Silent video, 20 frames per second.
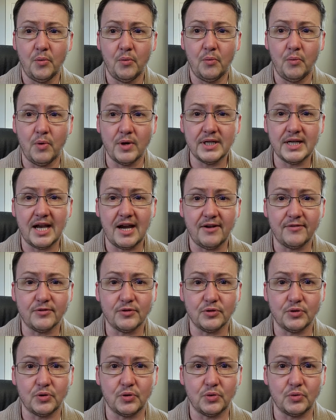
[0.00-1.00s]
one
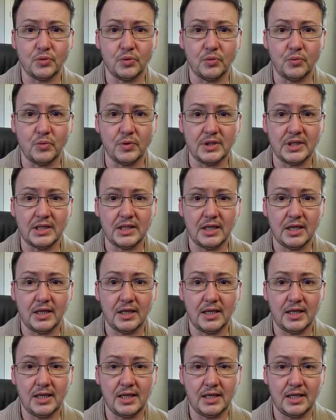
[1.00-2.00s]
afternoon when
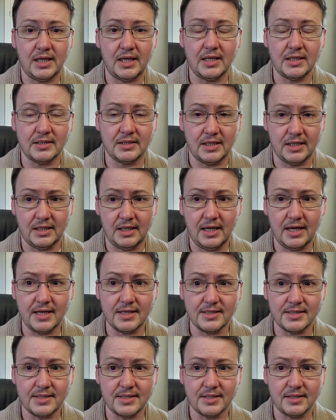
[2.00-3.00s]
he, he had
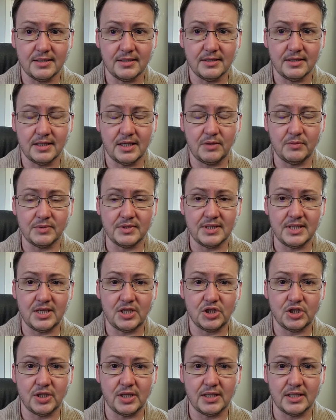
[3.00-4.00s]
class that he was
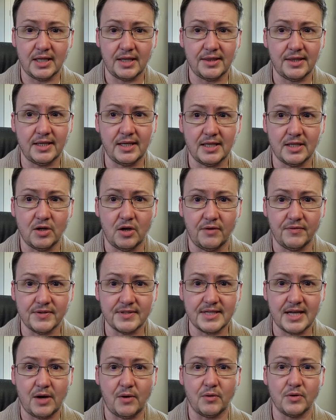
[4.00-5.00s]
teaching, and I think he had
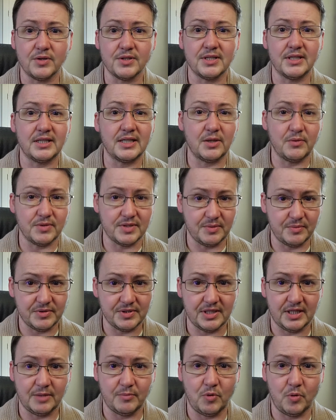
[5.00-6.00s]
office hours, and then he was supposed
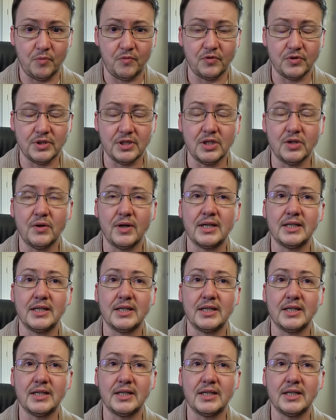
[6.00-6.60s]
to come home for dinner,